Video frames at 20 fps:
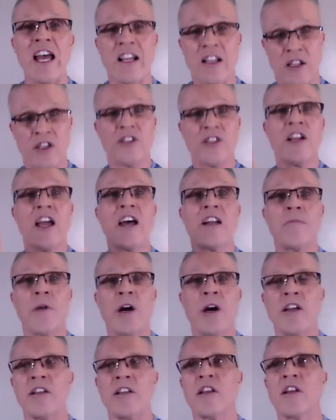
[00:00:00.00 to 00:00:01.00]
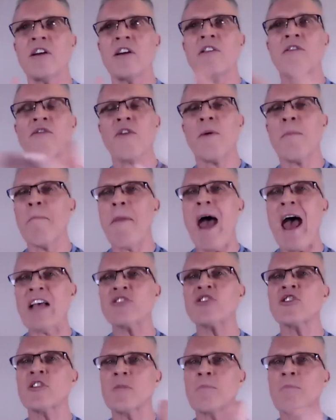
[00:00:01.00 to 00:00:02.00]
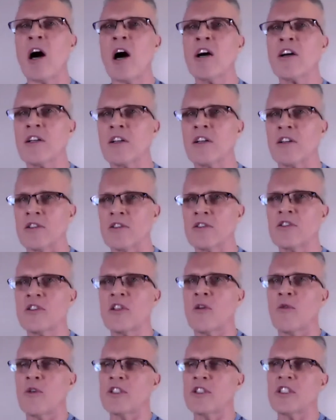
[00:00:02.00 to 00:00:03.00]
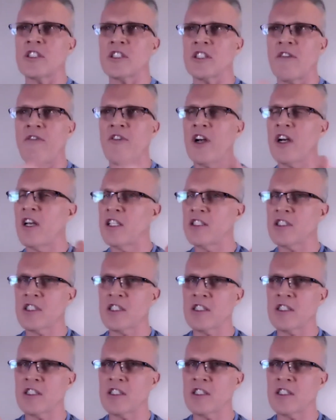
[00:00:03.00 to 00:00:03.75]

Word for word: it. He learned how to market. He learned from master marketers, you know, which is a very